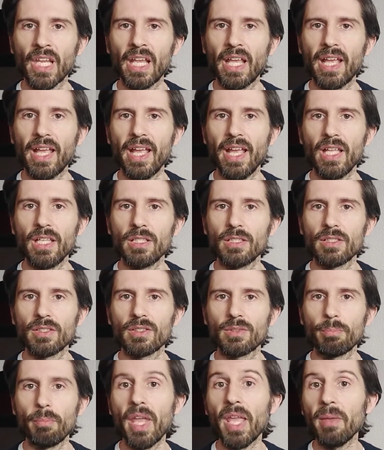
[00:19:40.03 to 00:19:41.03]

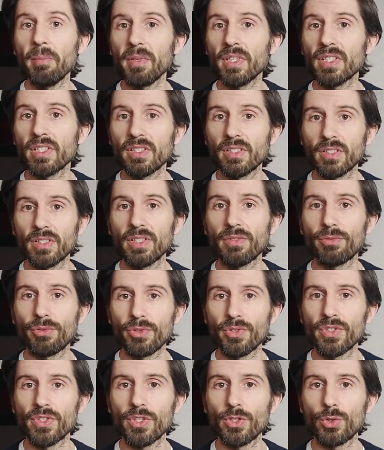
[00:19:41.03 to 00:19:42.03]
And maybe in a
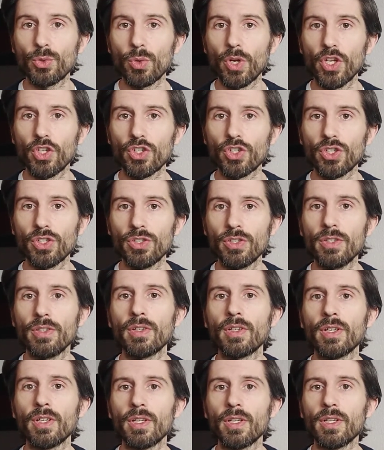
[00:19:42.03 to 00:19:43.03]
different
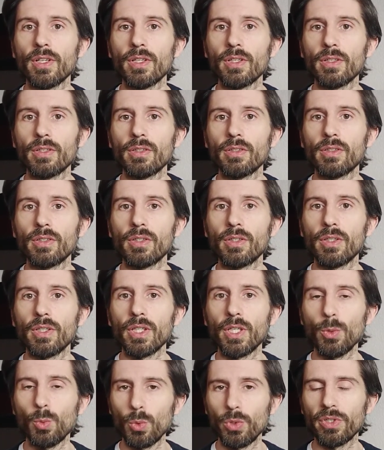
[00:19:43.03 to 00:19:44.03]
situation,
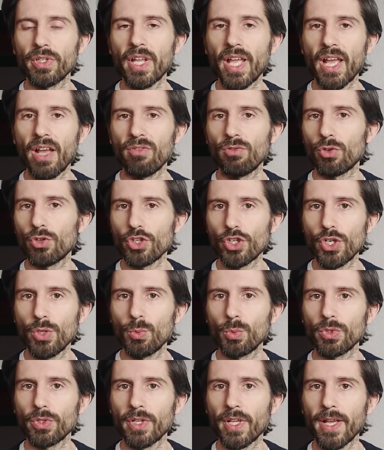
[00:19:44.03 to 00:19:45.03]
he wouldn't have, or she
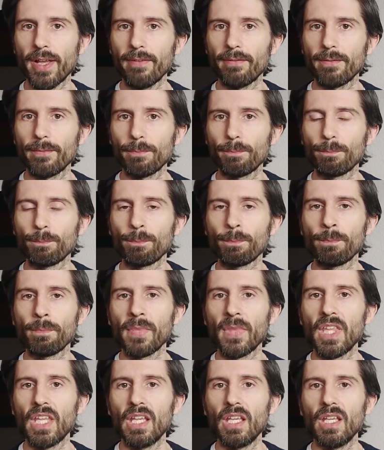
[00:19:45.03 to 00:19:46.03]
wouldn't have.
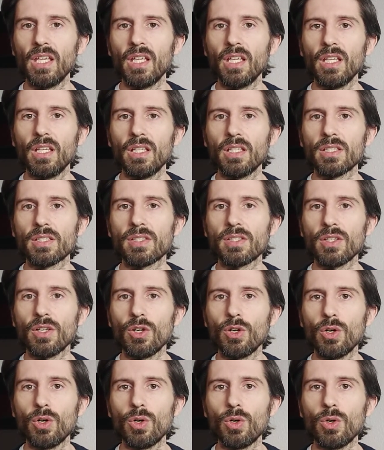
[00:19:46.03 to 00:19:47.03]

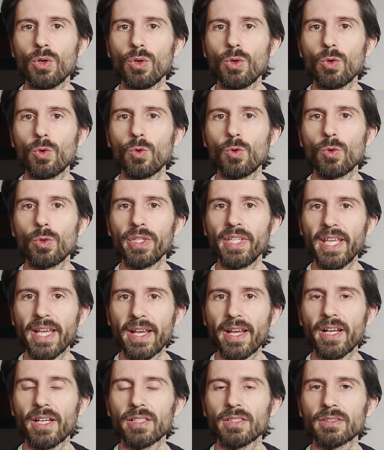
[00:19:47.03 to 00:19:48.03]
So,
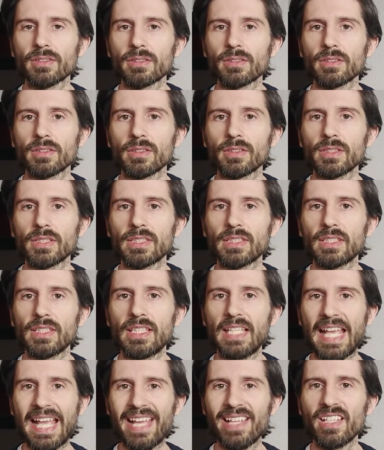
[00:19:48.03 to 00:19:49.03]
yeah,
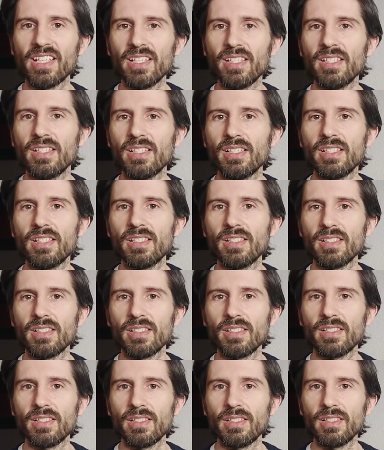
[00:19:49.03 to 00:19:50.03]
that
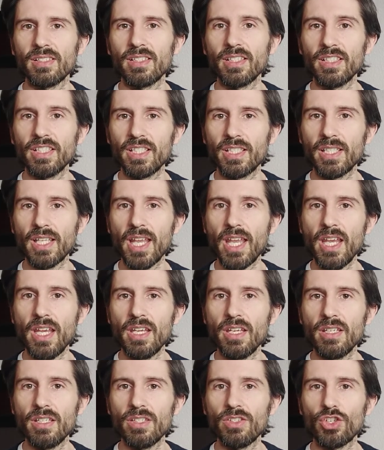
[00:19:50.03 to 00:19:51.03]
is the
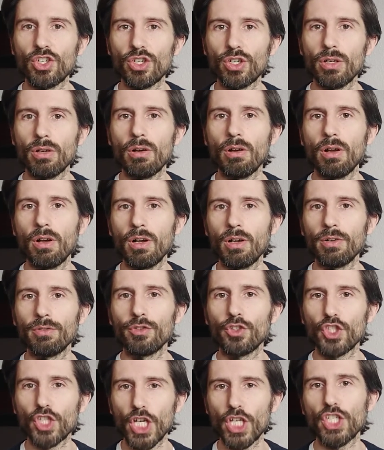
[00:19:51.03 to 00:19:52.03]
danger
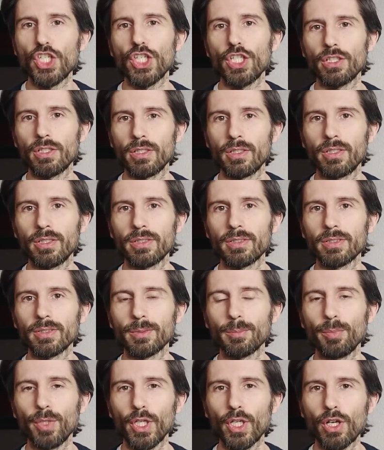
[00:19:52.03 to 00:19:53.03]
of judging,
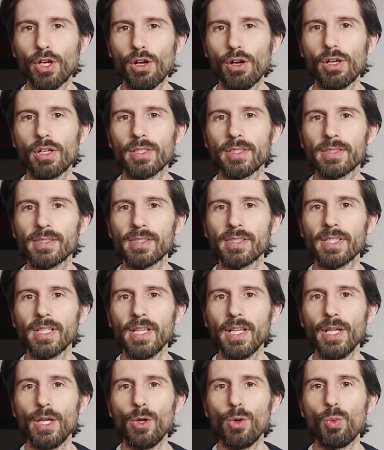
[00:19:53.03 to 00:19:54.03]
because
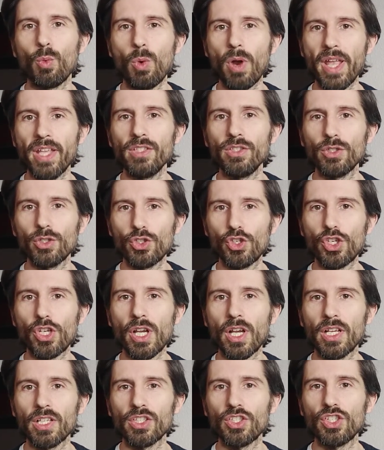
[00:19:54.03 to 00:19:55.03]
when you
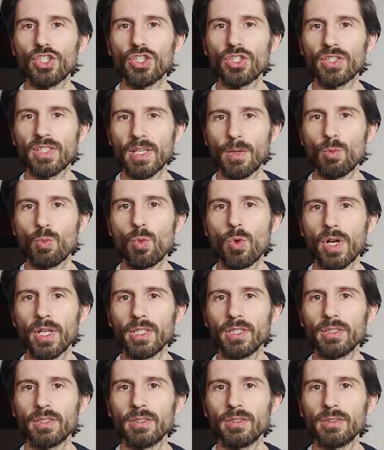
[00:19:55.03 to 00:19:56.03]
judge
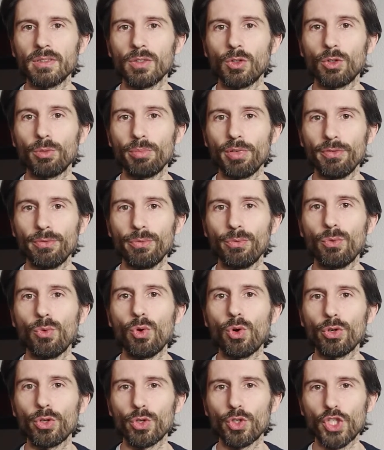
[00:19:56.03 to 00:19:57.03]
someone, or
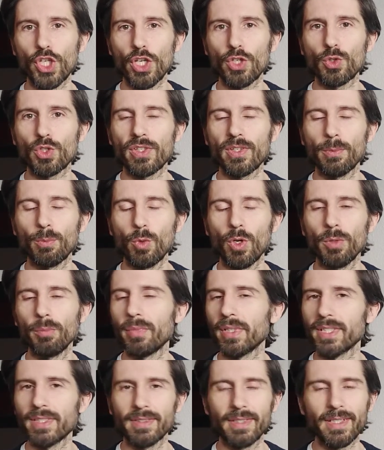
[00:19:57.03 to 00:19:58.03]
before you judge someone,
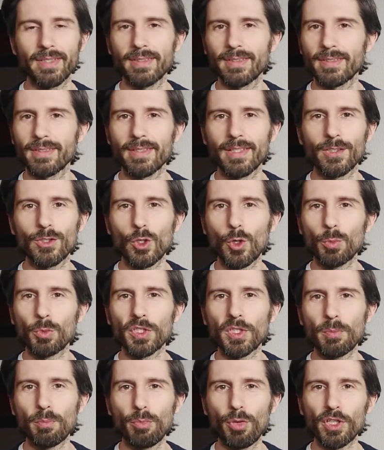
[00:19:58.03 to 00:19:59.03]
but that's
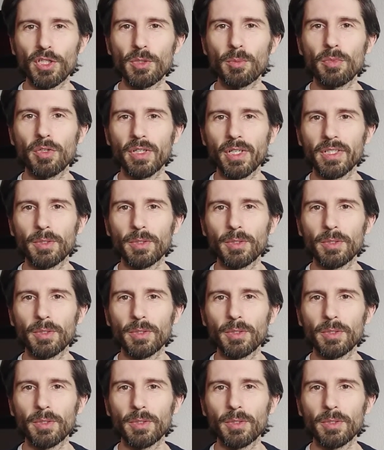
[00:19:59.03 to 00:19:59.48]
almost impossible in the